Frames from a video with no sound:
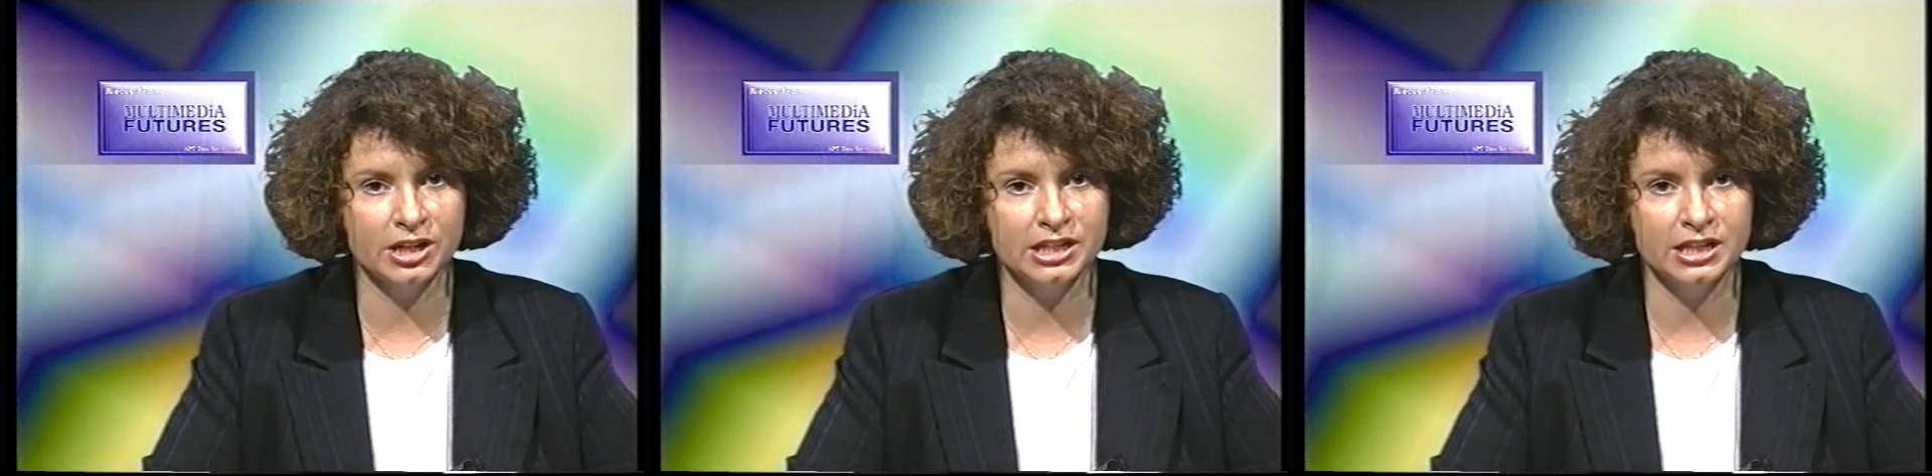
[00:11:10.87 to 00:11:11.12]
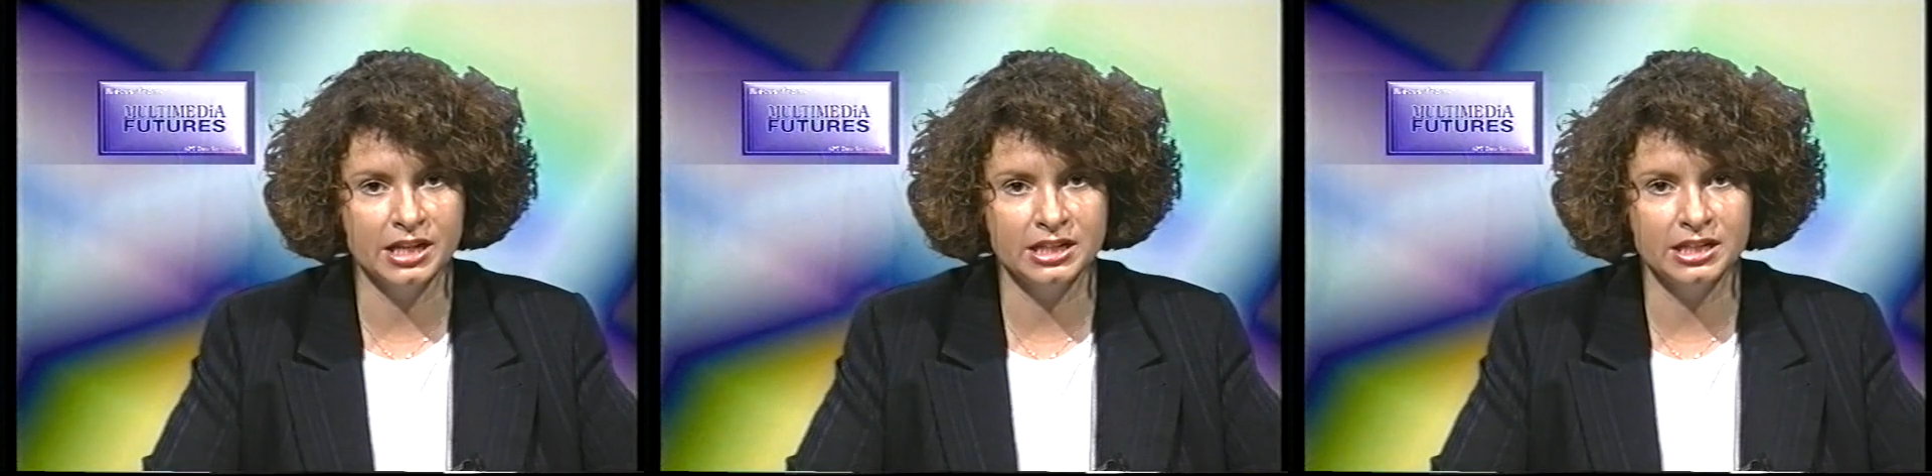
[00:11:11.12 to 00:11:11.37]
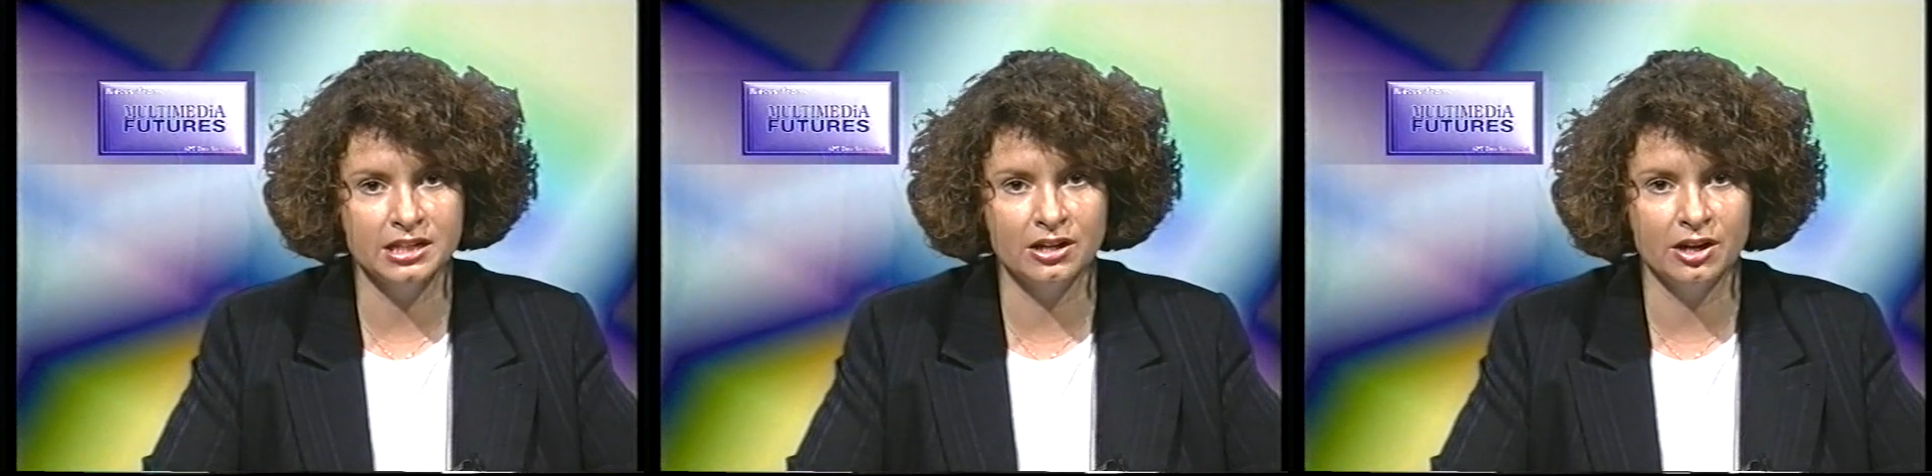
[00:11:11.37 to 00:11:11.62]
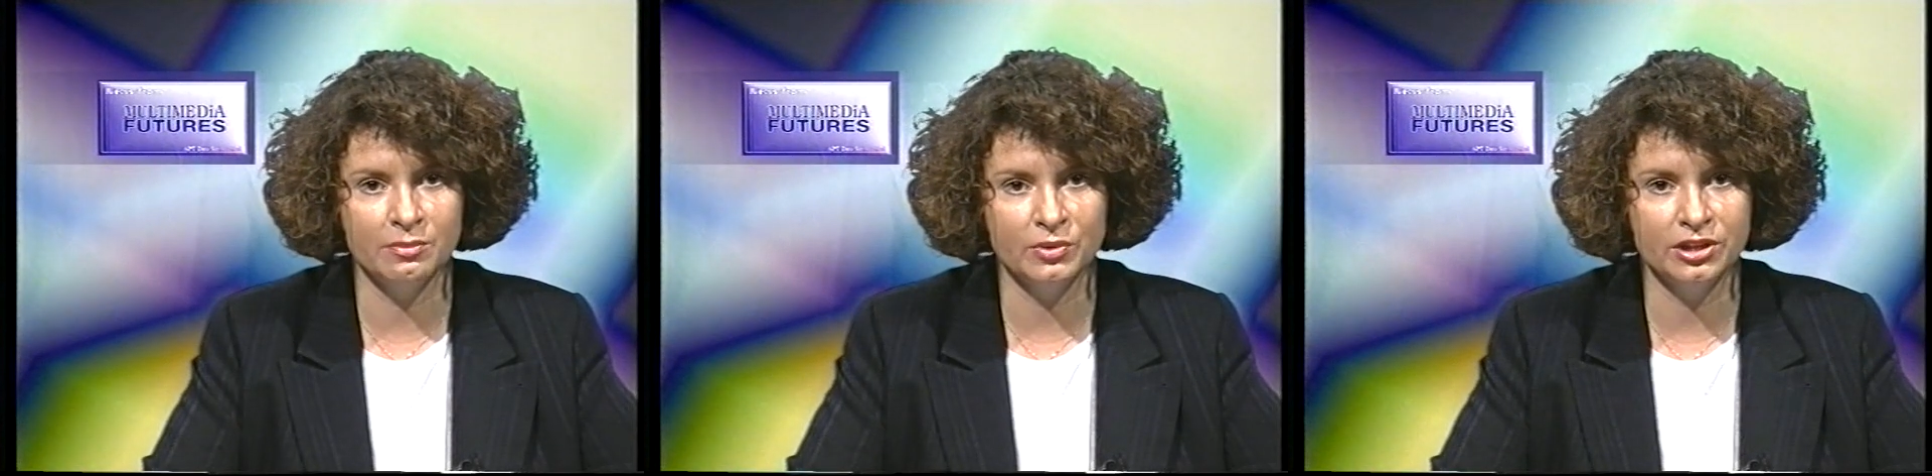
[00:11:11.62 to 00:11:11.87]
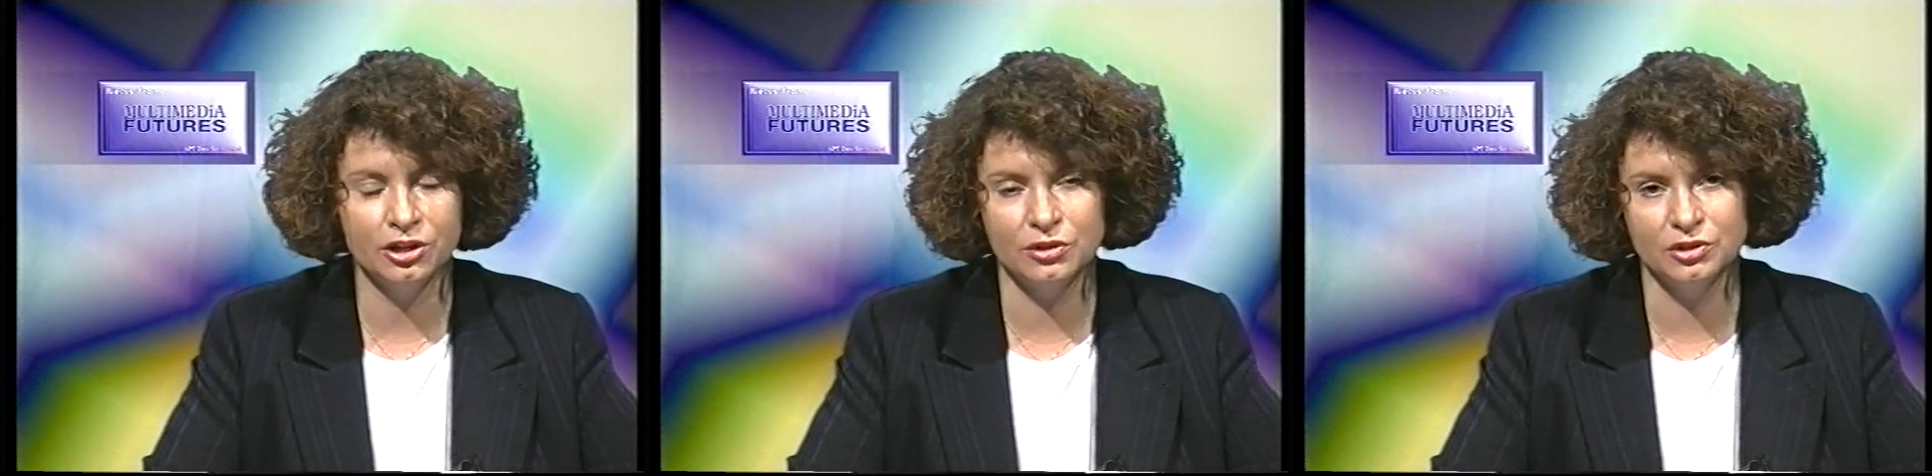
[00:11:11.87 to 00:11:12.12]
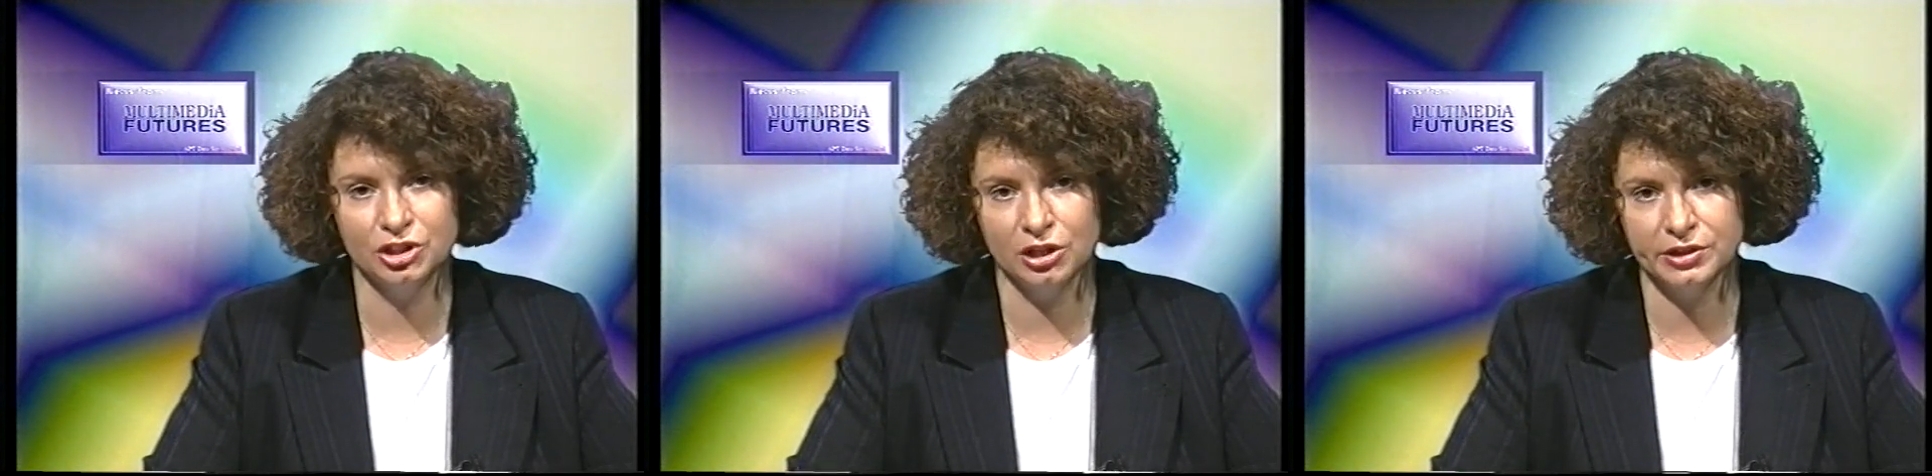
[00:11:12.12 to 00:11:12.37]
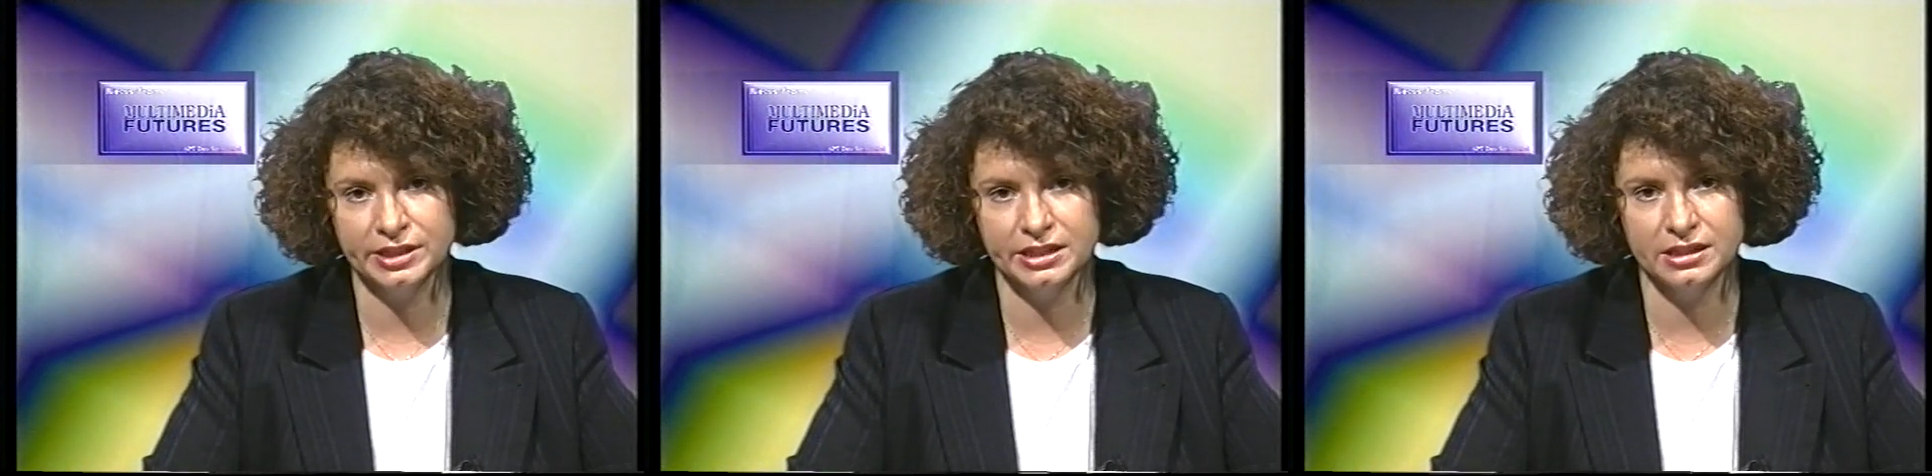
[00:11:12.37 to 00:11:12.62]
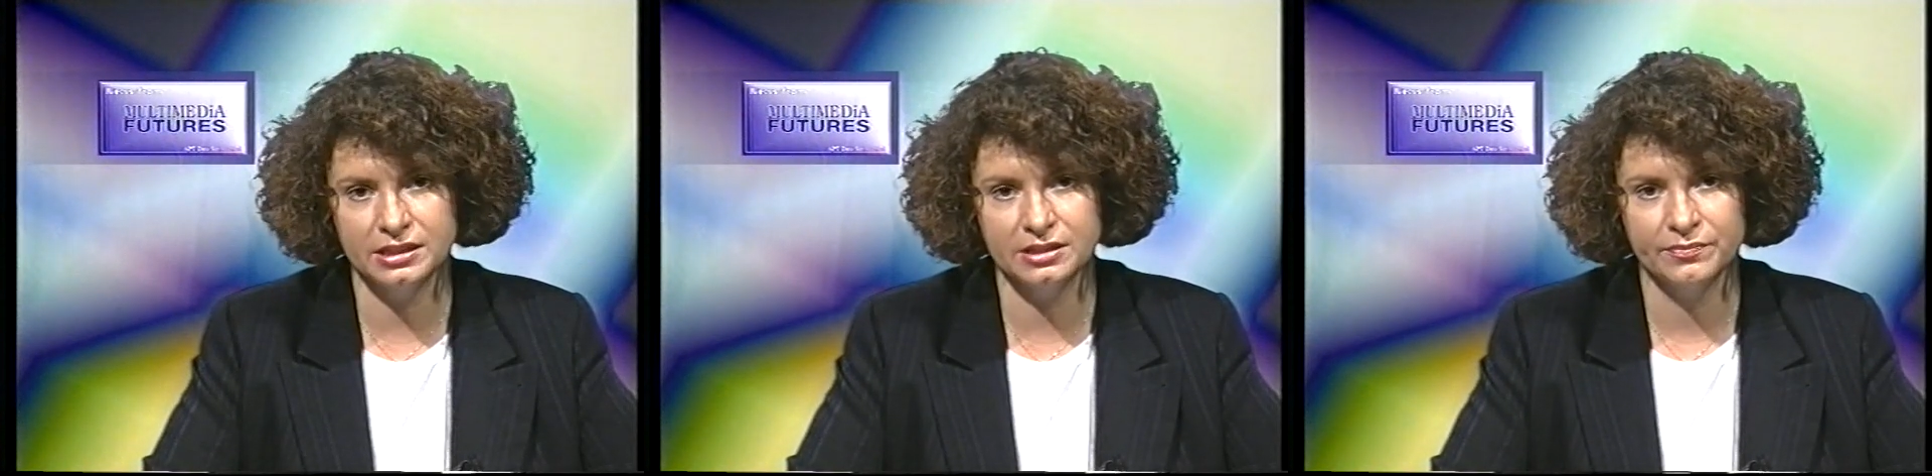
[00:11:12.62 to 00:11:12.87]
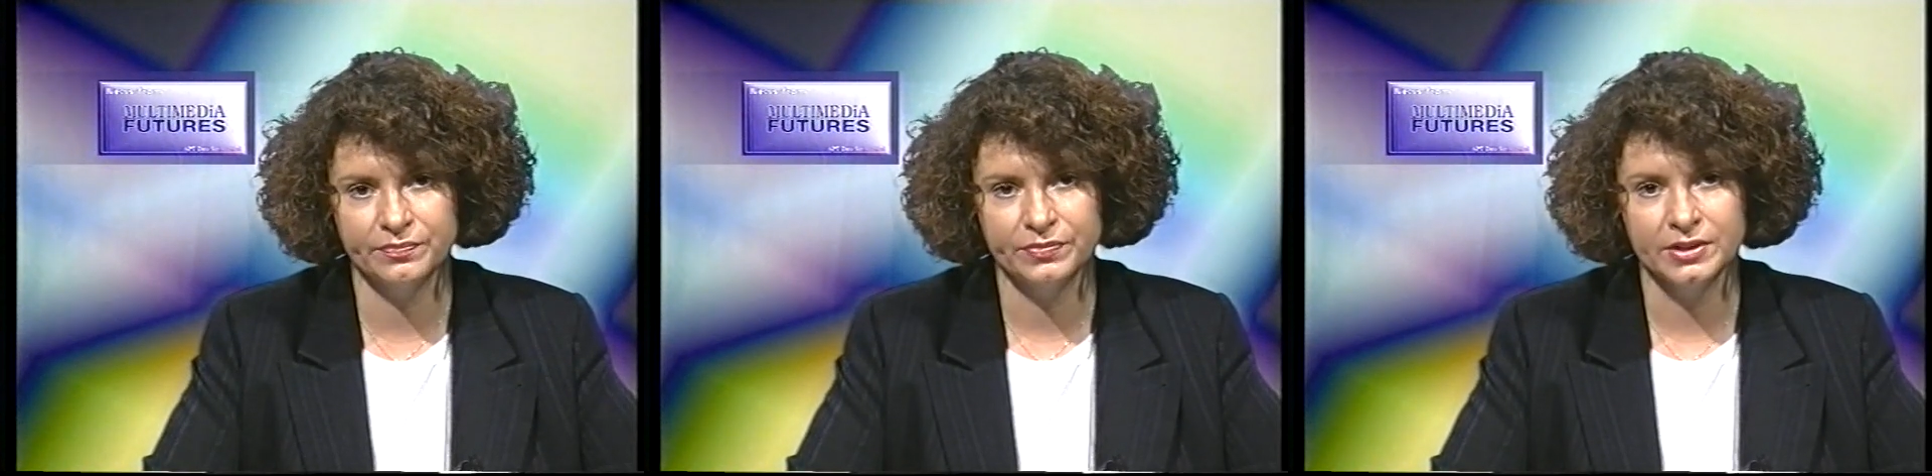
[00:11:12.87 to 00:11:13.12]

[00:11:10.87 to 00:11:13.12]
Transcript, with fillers: 1989 with huge losses.